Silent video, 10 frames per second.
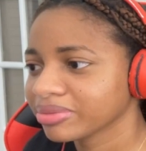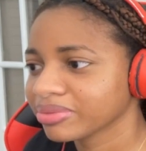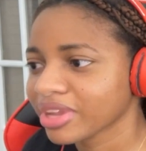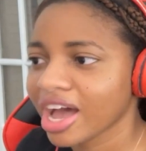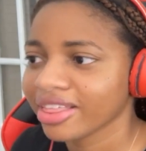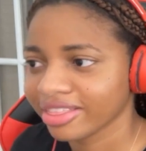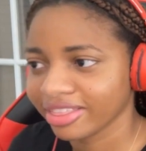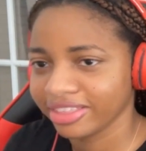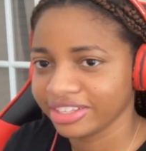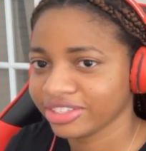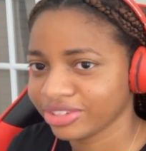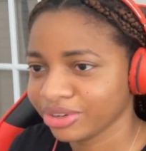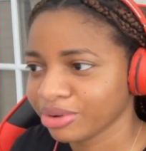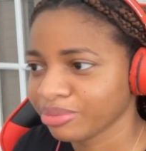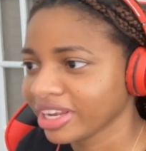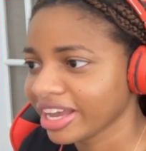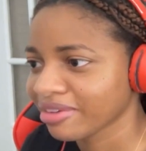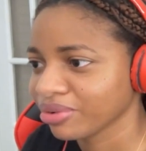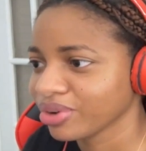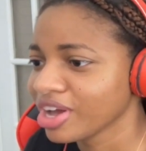Not these two, but like
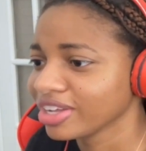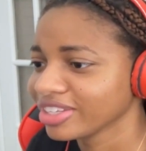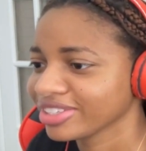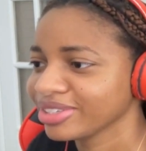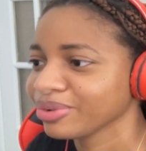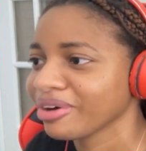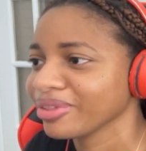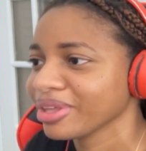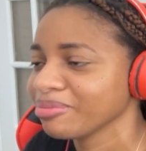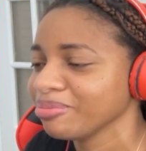everyone else. Why were they